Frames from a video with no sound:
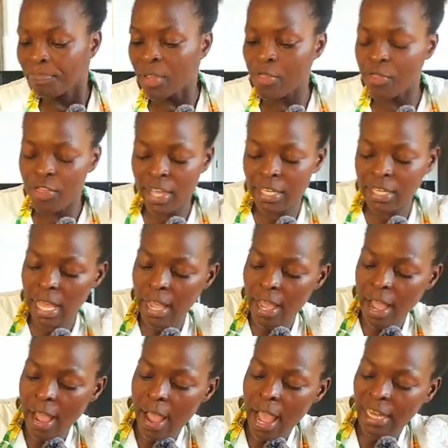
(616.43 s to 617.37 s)
Then
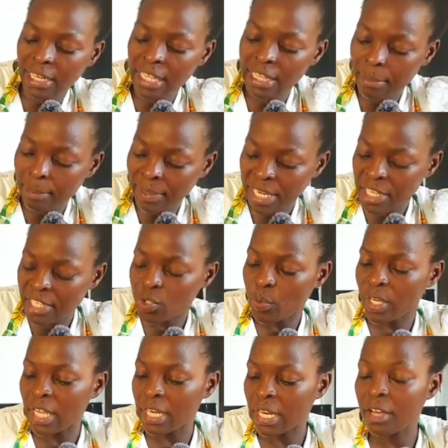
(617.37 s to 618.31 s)
another branch,
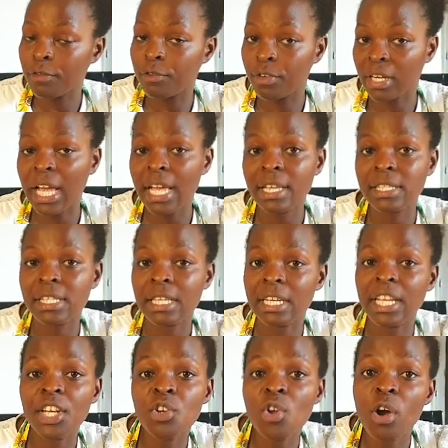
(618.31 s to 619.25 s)
we can have rice,
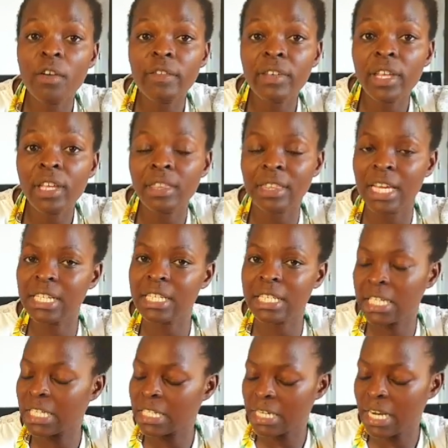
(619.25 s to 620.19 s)
nedovi, that
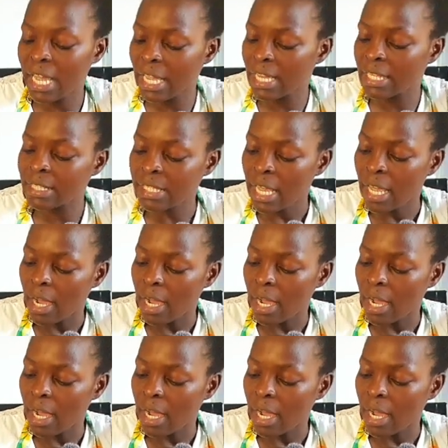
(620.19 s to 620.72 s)
red rice.